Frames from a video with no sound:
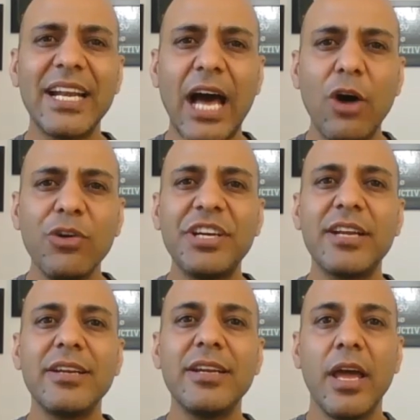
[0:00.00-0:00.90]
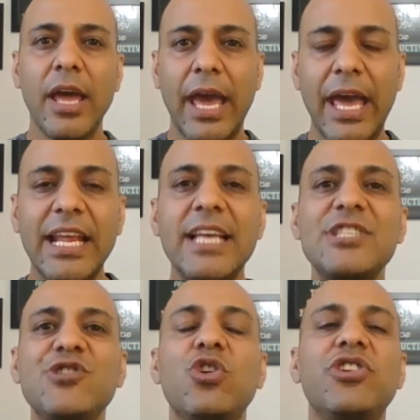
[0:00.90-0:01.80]
and how it can
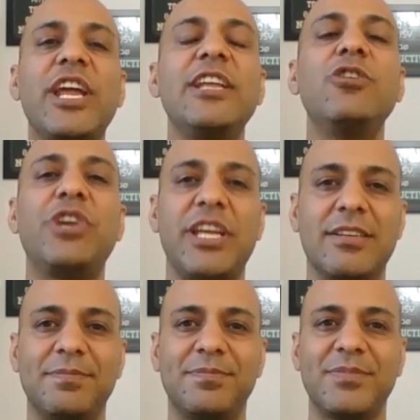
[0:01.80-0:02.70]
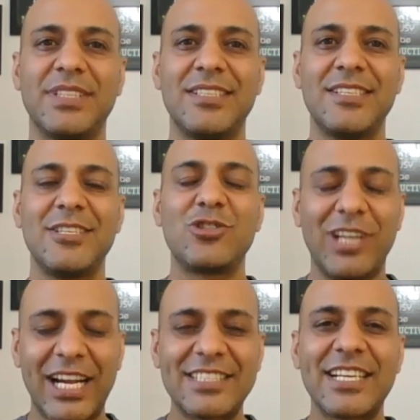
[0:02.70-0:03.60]
enhance your daily routine.
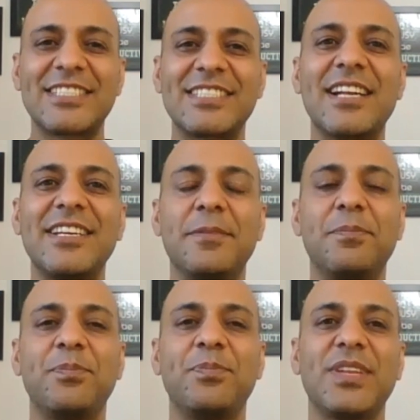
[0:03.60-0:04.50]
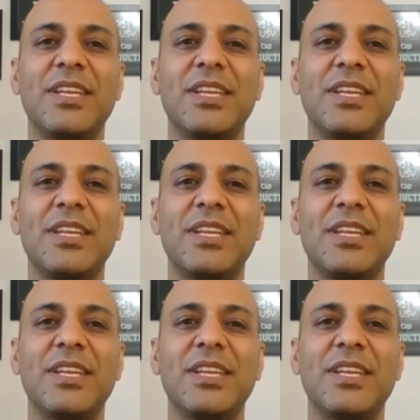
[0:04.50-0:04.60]
So let's get started.